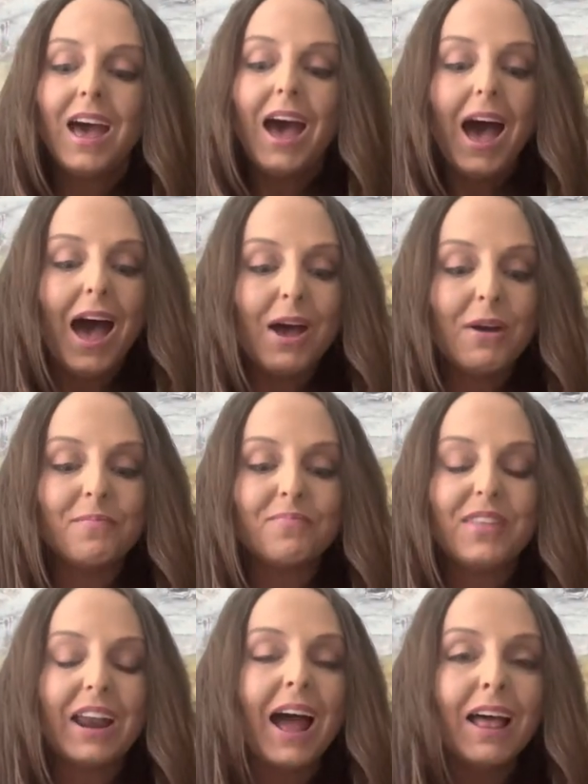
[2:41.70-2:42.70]

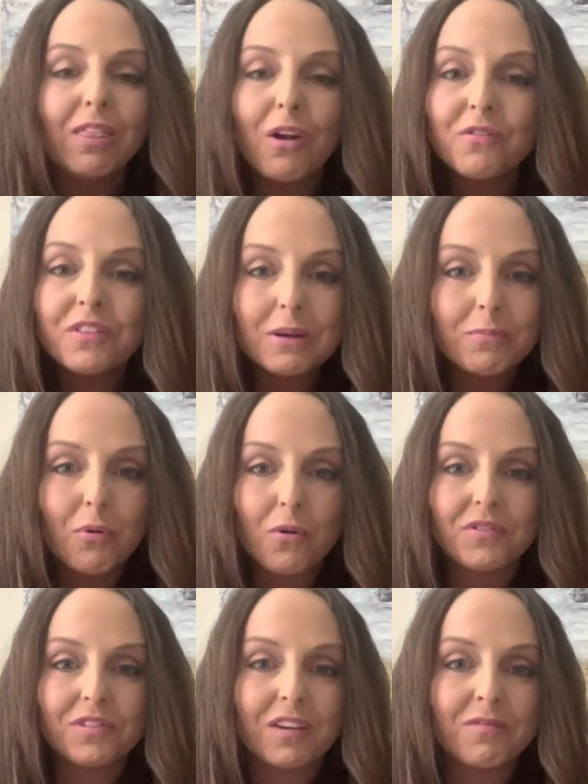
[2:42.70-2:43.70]
that I learned the
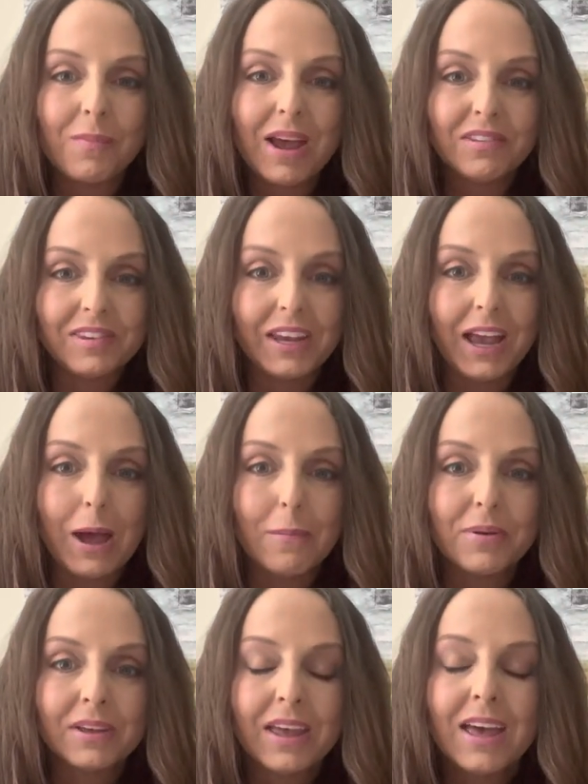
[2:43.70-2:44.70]
importance of messing
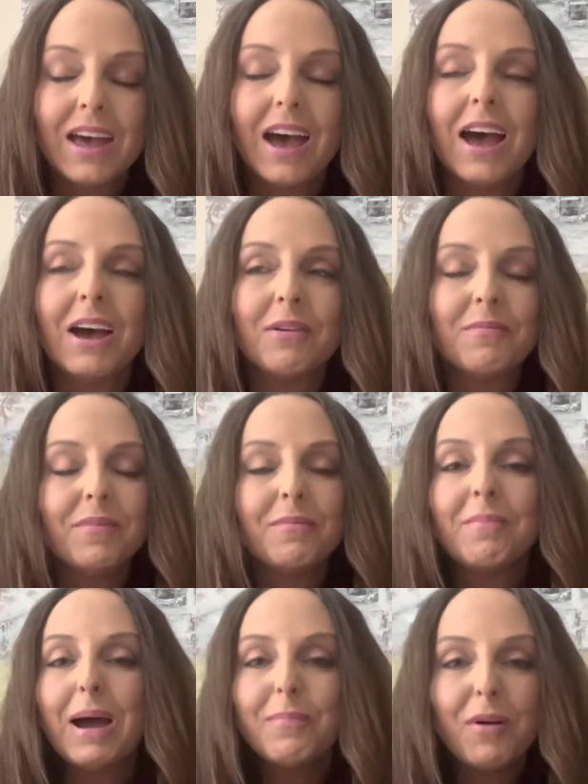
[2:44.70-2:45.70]
up.
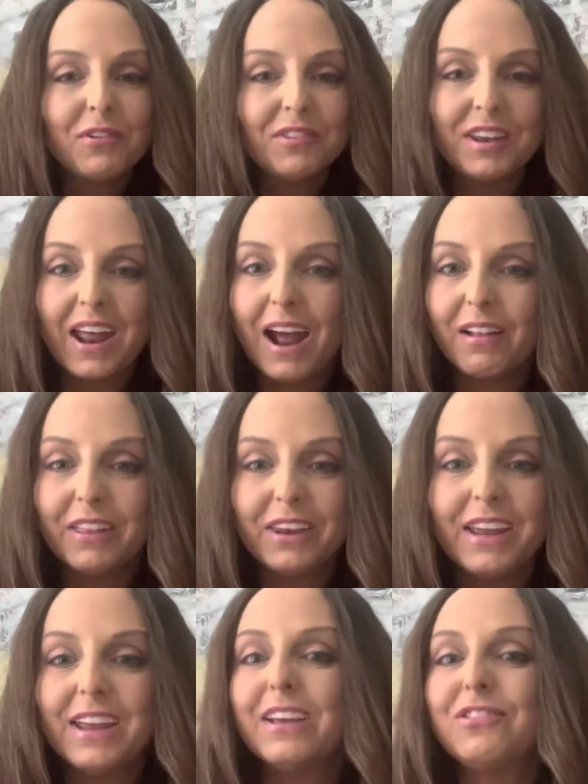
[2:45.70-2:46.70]
My
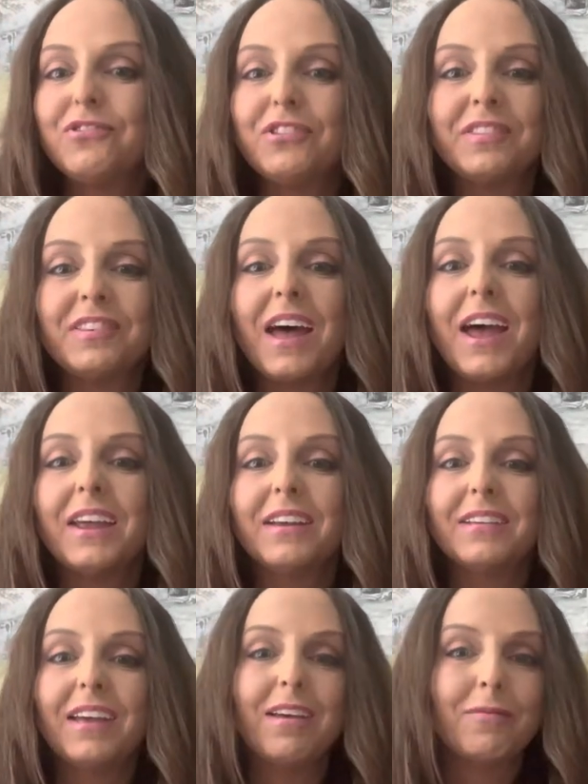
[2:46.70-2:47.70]
personality is just
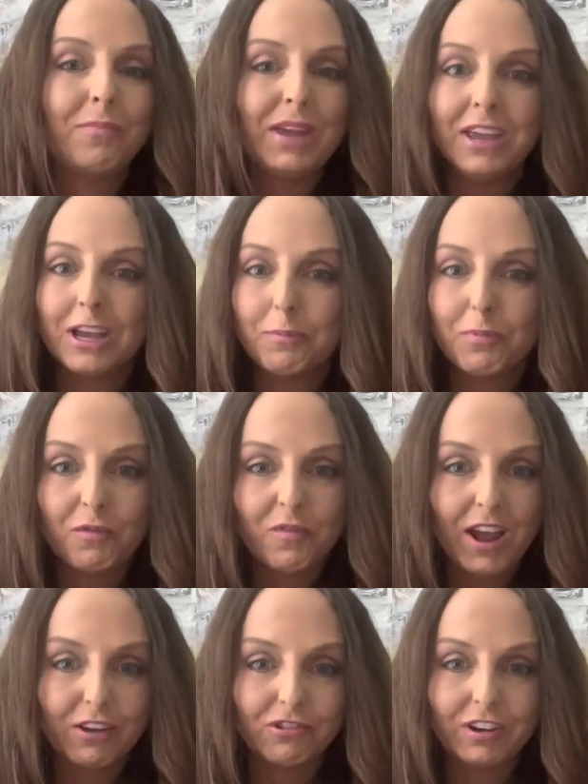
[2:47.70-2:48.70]
like being a
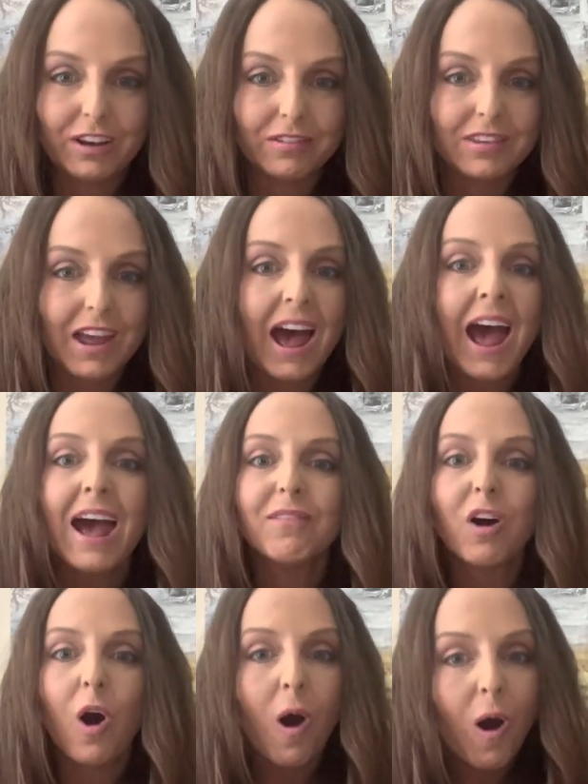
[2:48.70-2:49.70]
perfectionist. I have
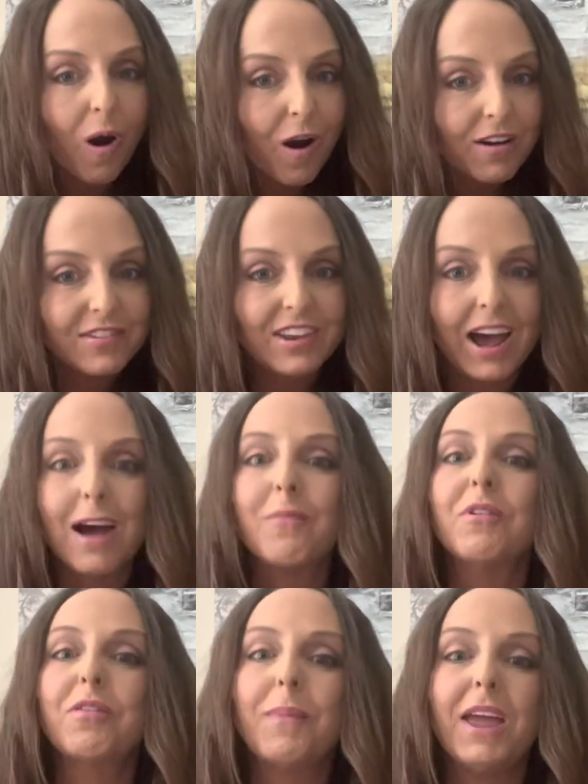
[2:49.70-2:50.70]
a hard time
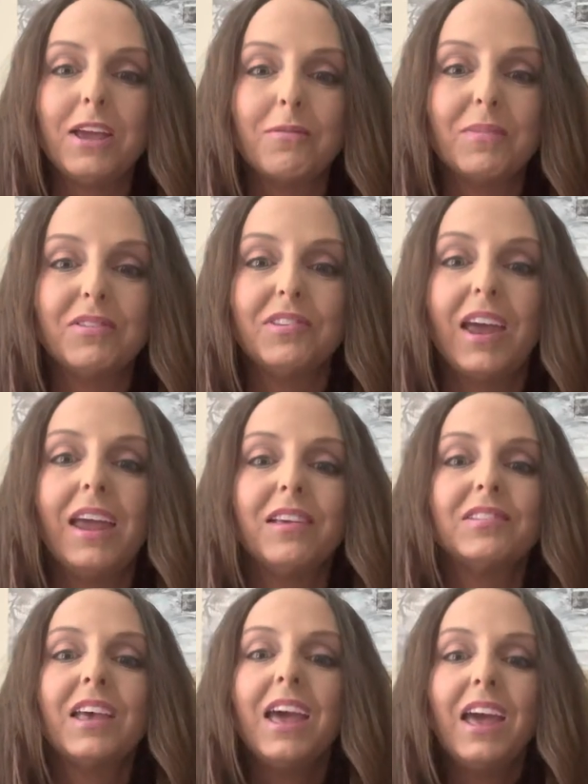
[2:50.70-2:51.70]
with making
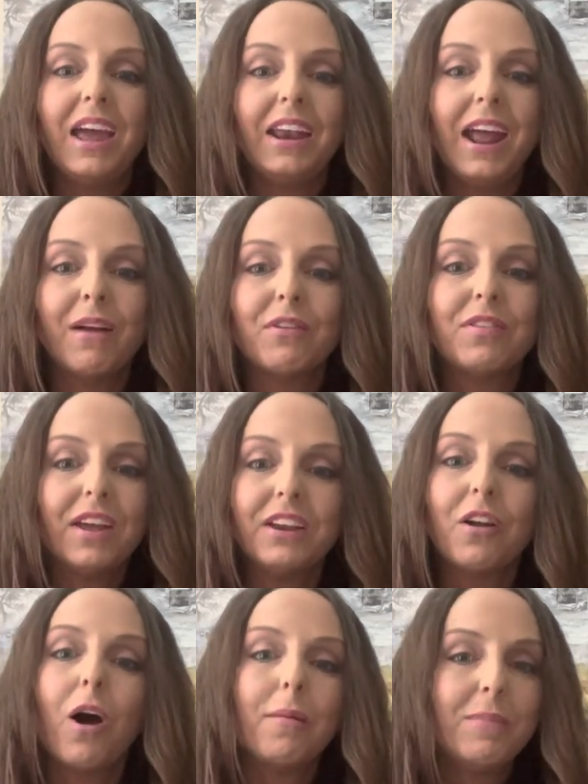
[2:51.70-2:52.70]
mistakes and everything
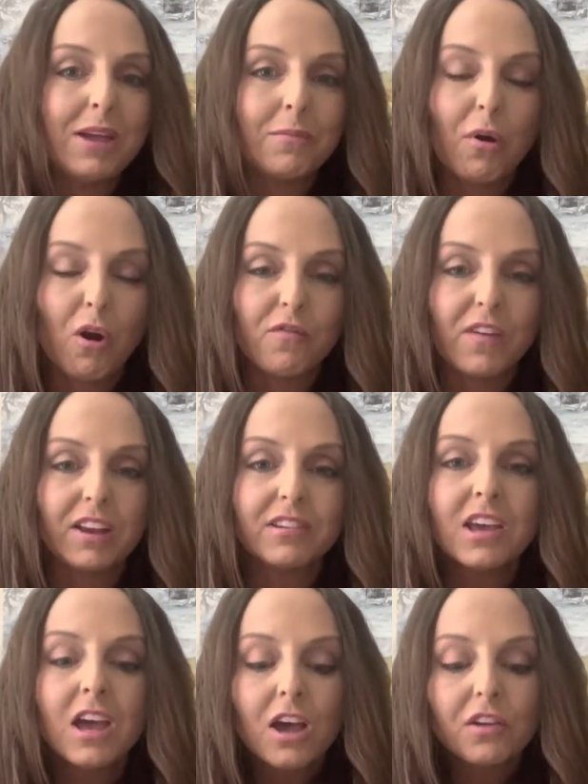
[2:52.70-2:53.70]
not being perfect.
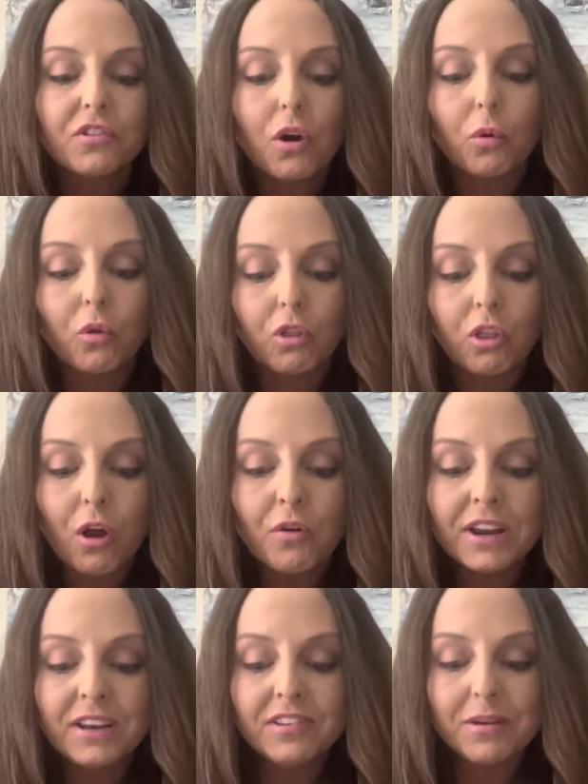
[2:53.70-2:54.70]
So
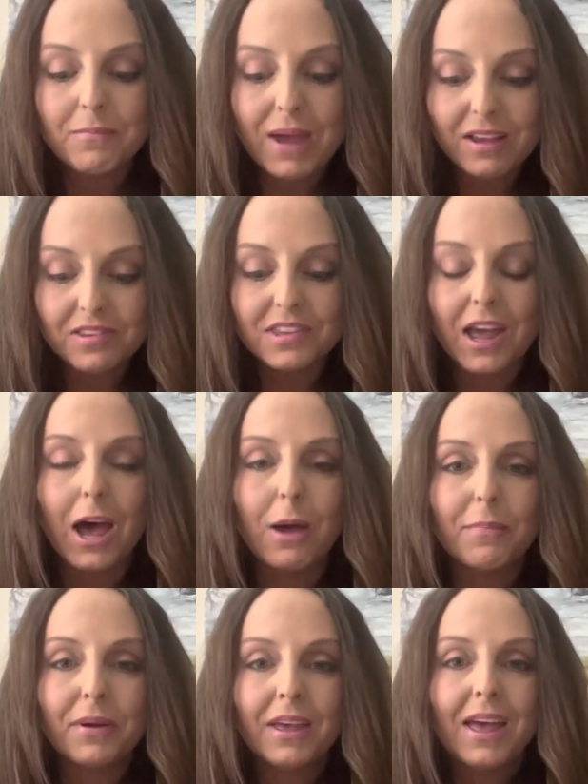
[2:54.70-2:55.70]
learning to mess
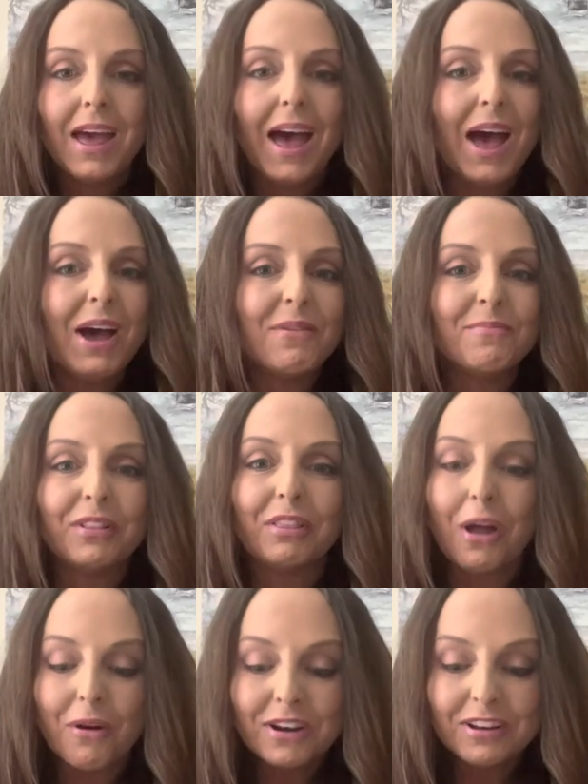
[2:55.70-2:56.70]
up,
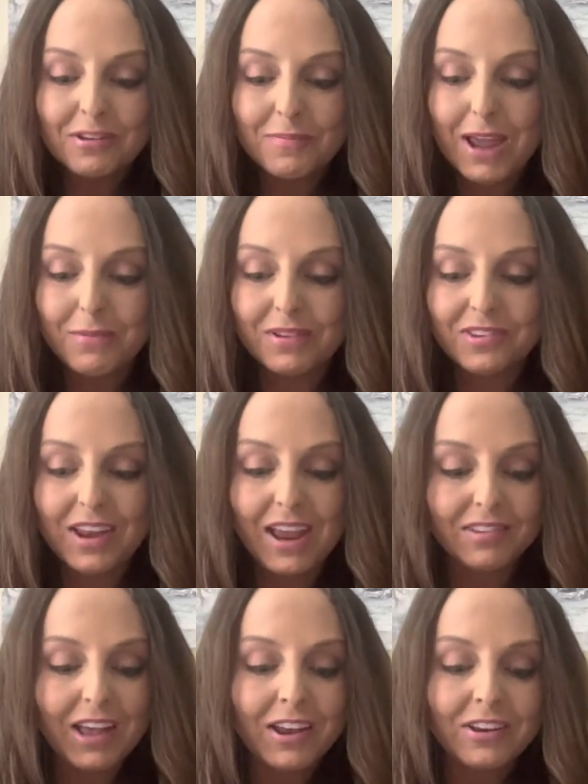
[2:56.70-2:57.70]
learning to make
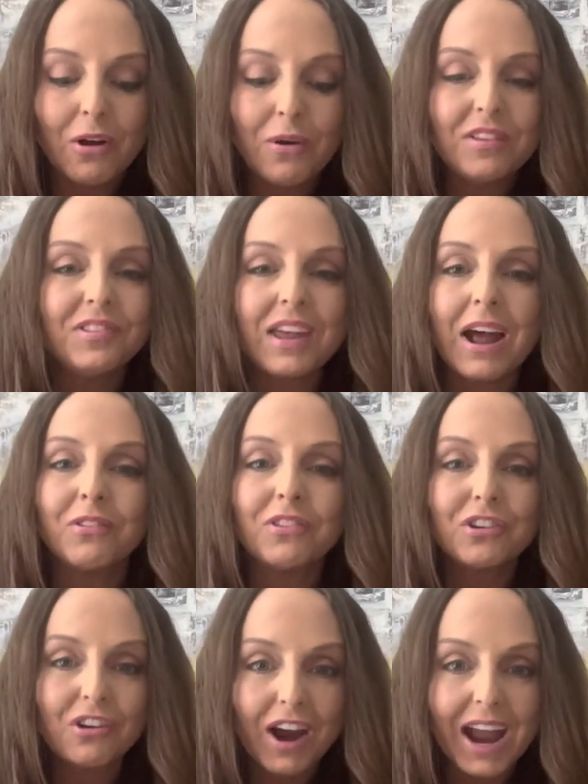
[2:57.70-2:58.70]
mistakes. I know it sounds
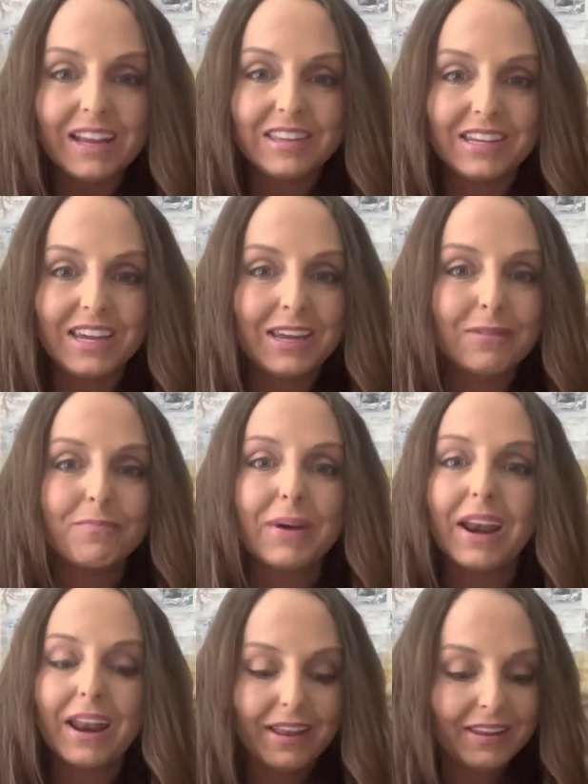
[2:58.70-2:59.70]
crazy,
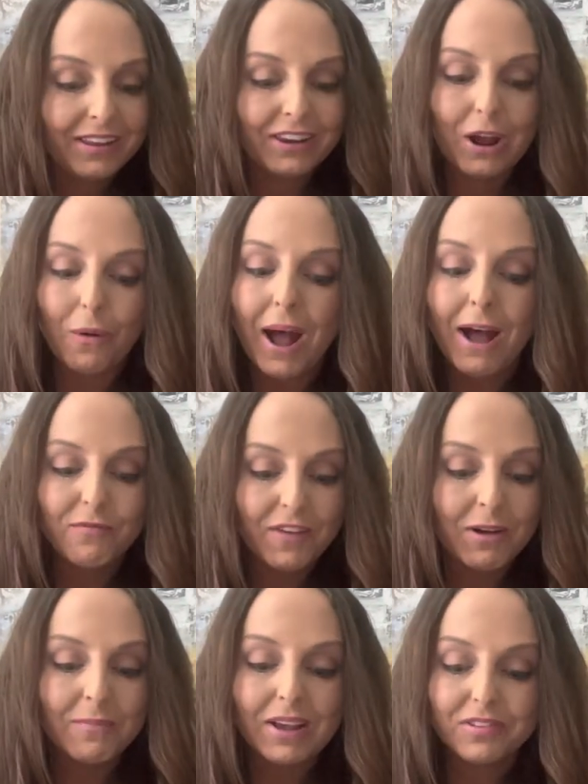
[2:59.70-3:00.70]
but I
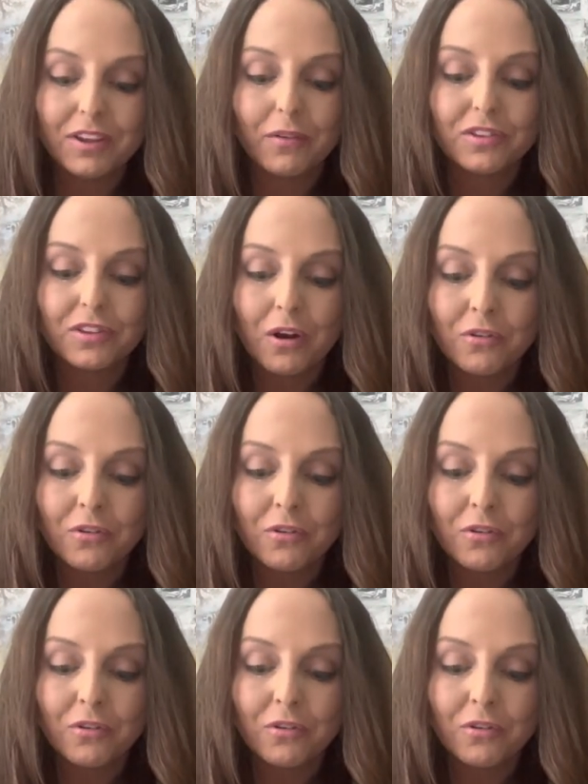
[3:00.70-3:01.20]
found myself so